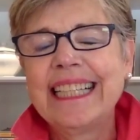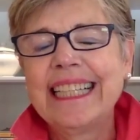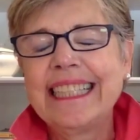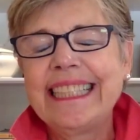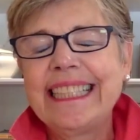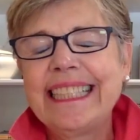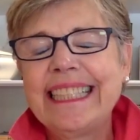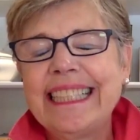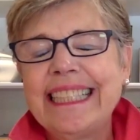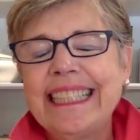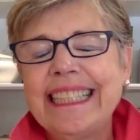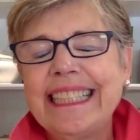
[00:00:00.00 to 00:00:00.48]

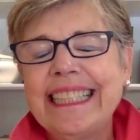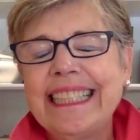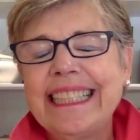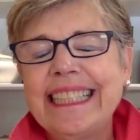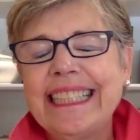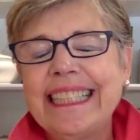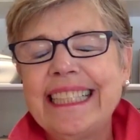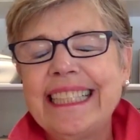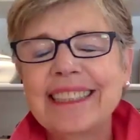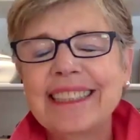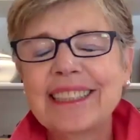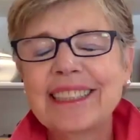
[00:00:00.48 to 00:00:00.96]
Yes,
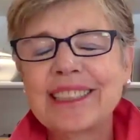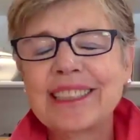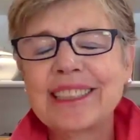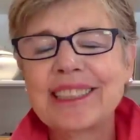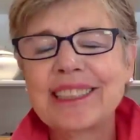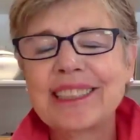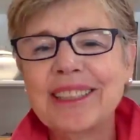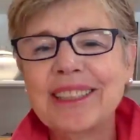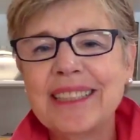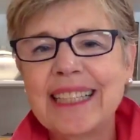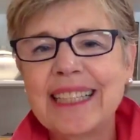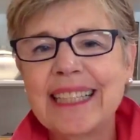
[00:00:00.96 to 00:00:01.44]

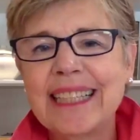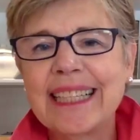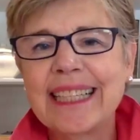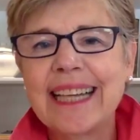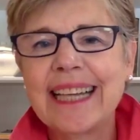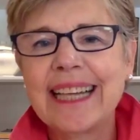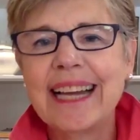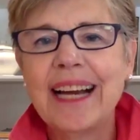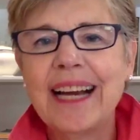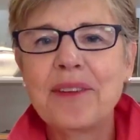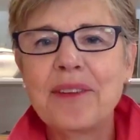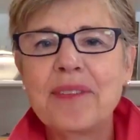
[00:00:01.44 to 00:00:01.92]
certainly. Uh,
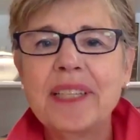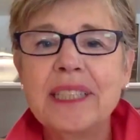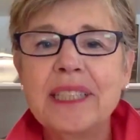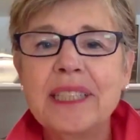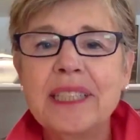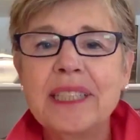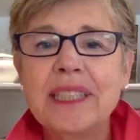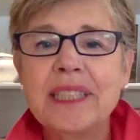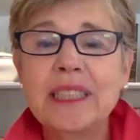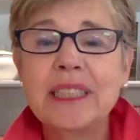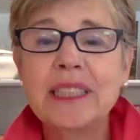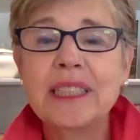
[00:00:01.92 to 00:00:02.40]
this
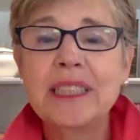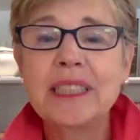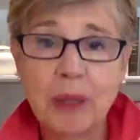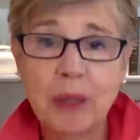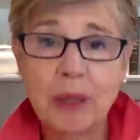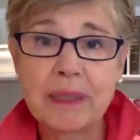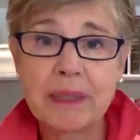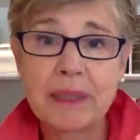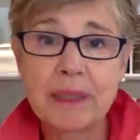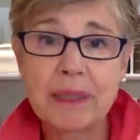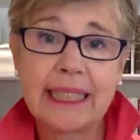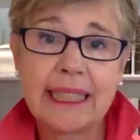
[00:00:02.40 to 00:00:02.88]
book,
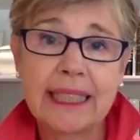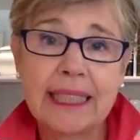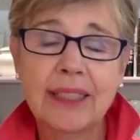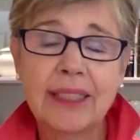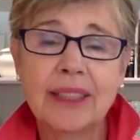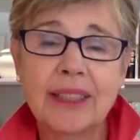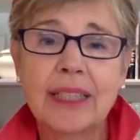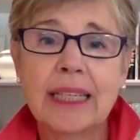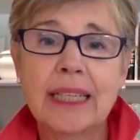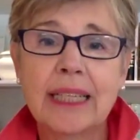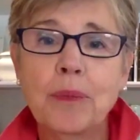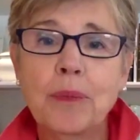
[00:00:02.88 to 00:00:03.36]

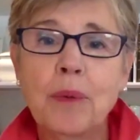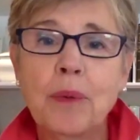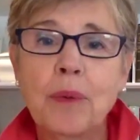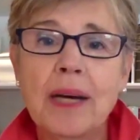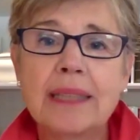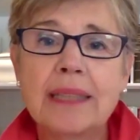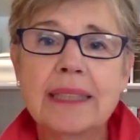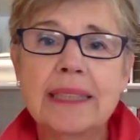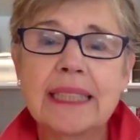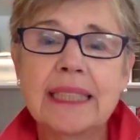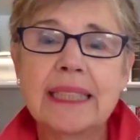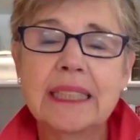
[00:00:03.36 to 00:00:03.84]
particularly,
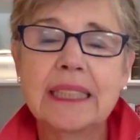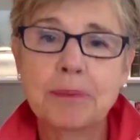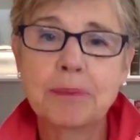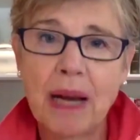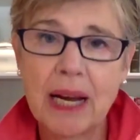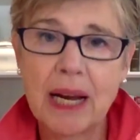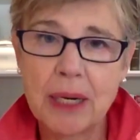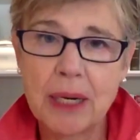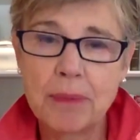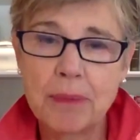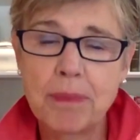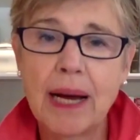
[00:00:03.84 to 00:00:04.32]
was
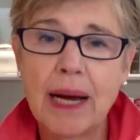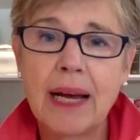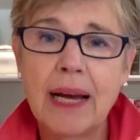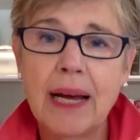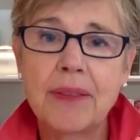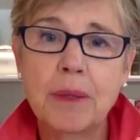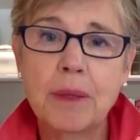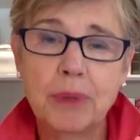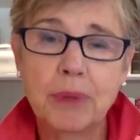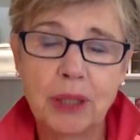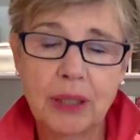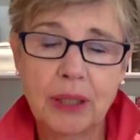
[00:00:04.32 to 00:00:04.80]
inspired by
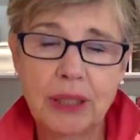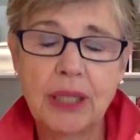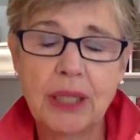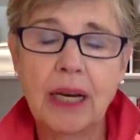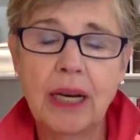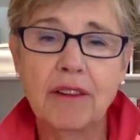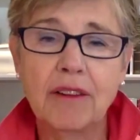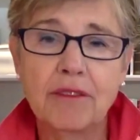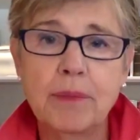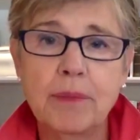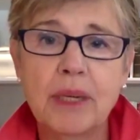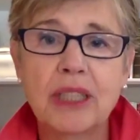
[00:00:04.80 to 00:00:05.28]
the book
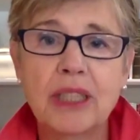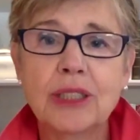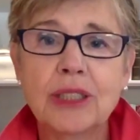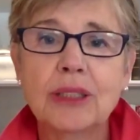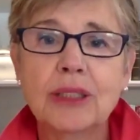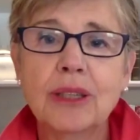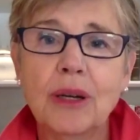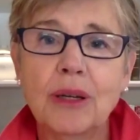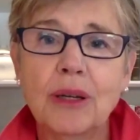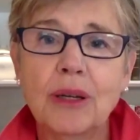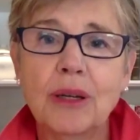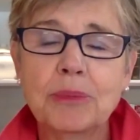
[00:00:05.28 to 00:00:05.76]
of Marshall
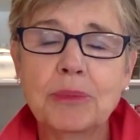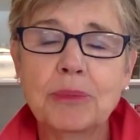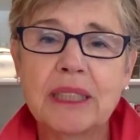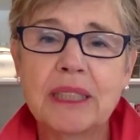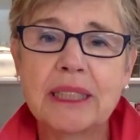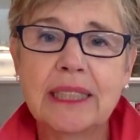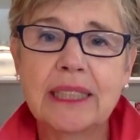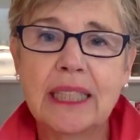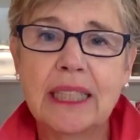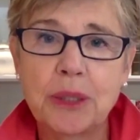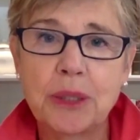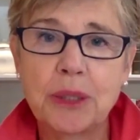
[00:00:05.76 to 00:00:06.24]

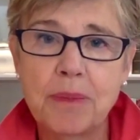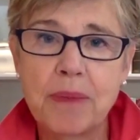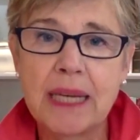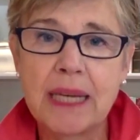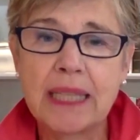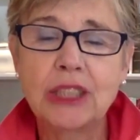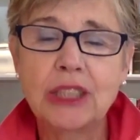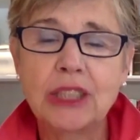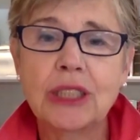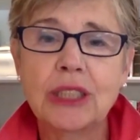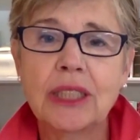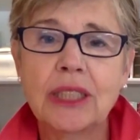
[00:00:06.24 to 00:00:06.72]
Goldsmith that you
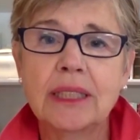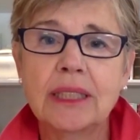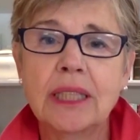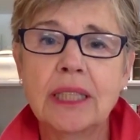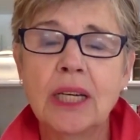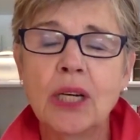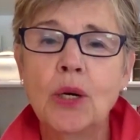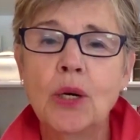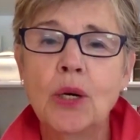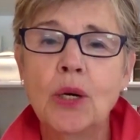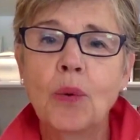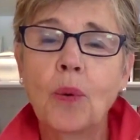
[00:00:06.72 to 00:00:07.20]
mentioned,
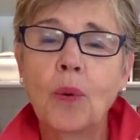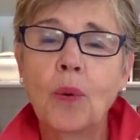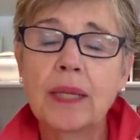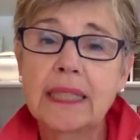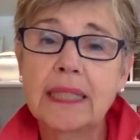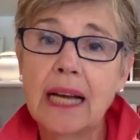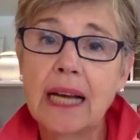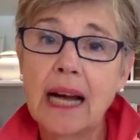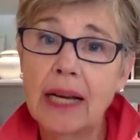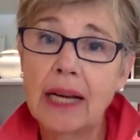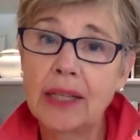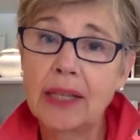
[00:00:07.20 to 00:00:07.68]

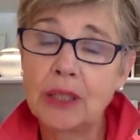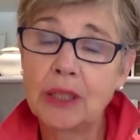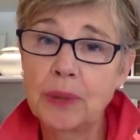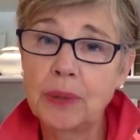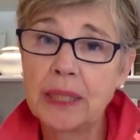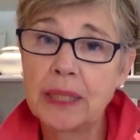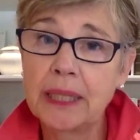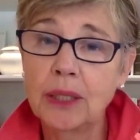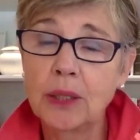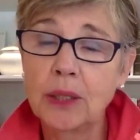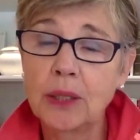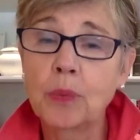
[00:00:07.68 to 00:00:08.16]
What Got You
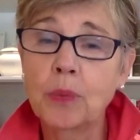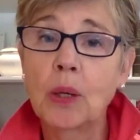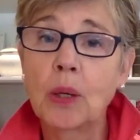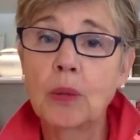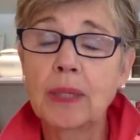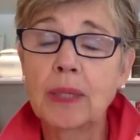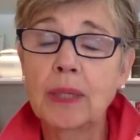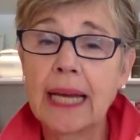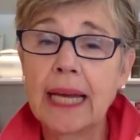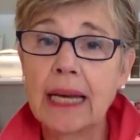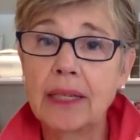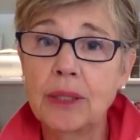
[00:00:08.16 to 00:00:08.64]
Here
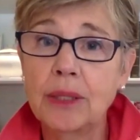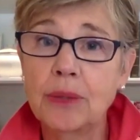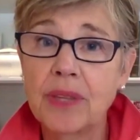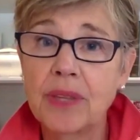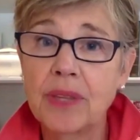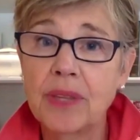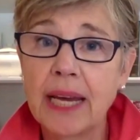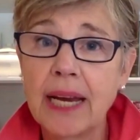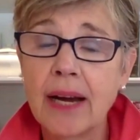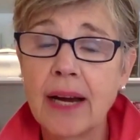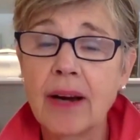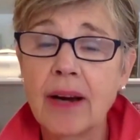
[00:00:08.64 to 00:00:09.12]
Won't Get You
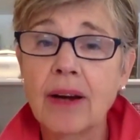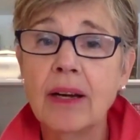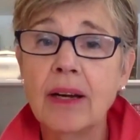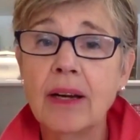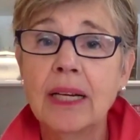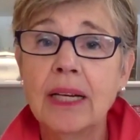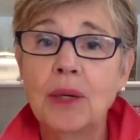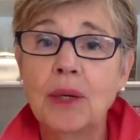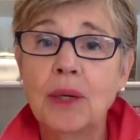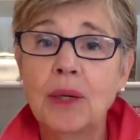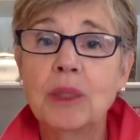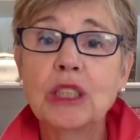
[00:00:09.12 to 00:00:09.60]

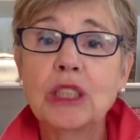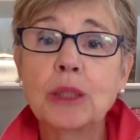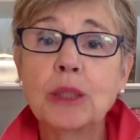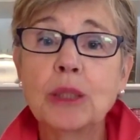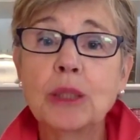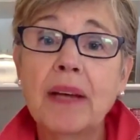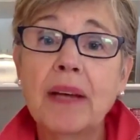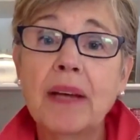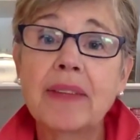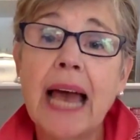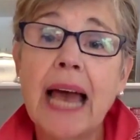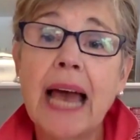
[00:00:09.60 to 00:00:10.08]
There, which is
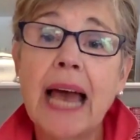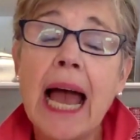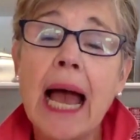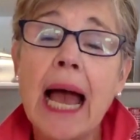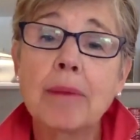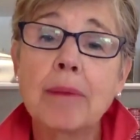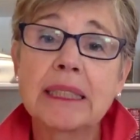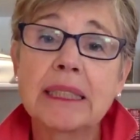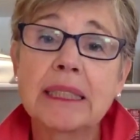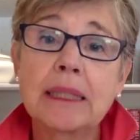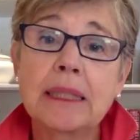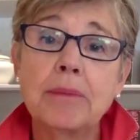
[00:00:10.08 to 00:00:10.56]
about the
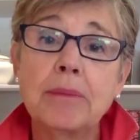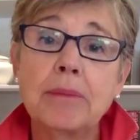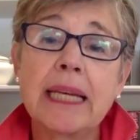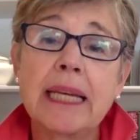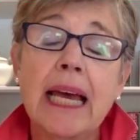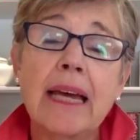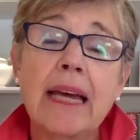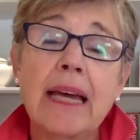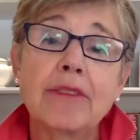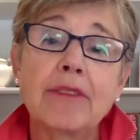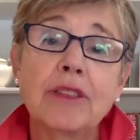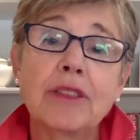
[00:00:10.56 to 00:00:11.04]
habits and
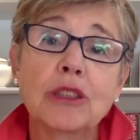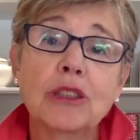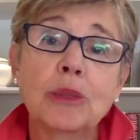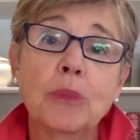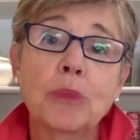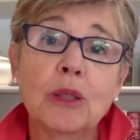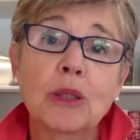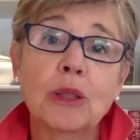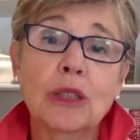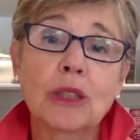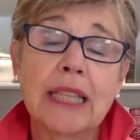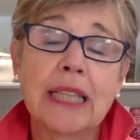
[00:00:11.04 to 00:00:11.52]
behaviors
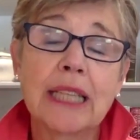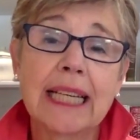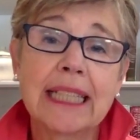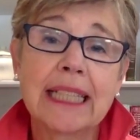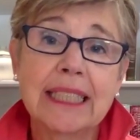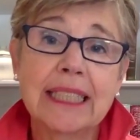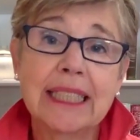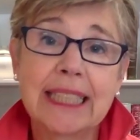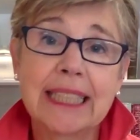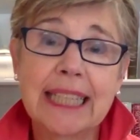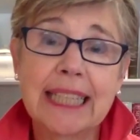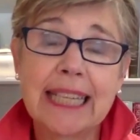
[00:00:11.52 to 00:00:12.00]
most
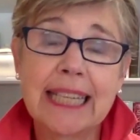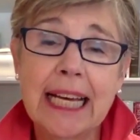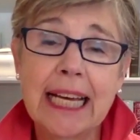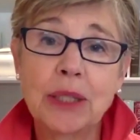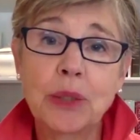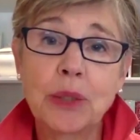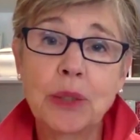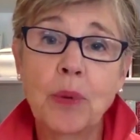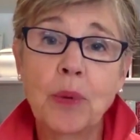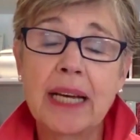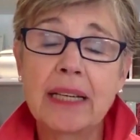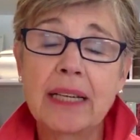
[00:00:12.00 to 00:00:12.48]
likely to get
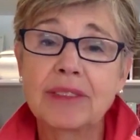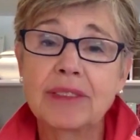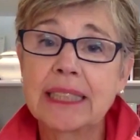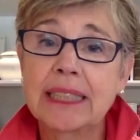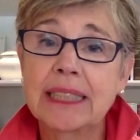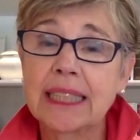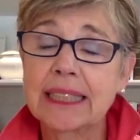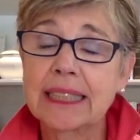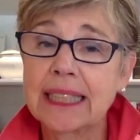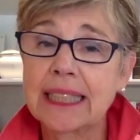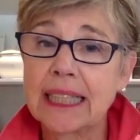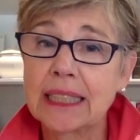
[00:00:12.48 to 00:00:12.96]
in the way of
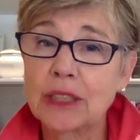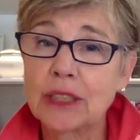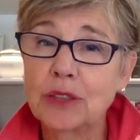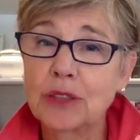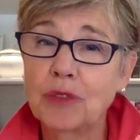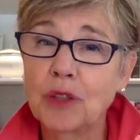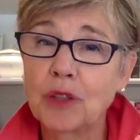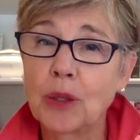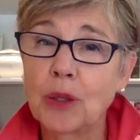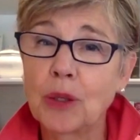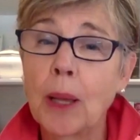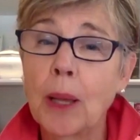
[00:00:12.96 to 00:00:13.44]

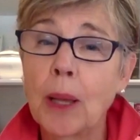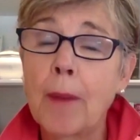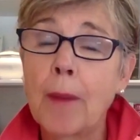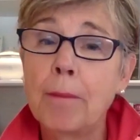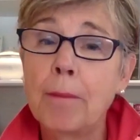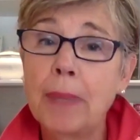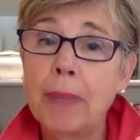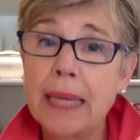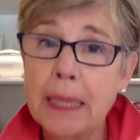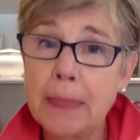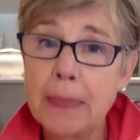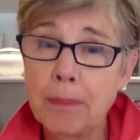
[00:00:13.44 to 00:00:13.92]
successful
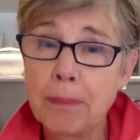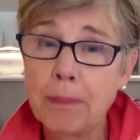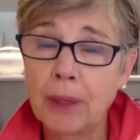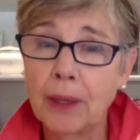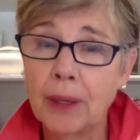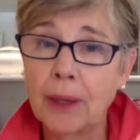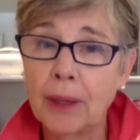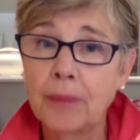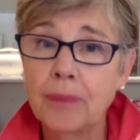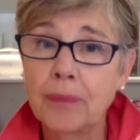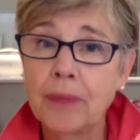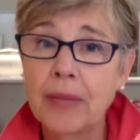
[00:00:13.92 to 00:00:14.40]

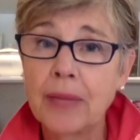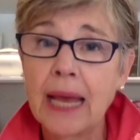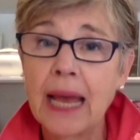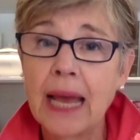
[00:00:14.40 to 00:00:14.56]
people.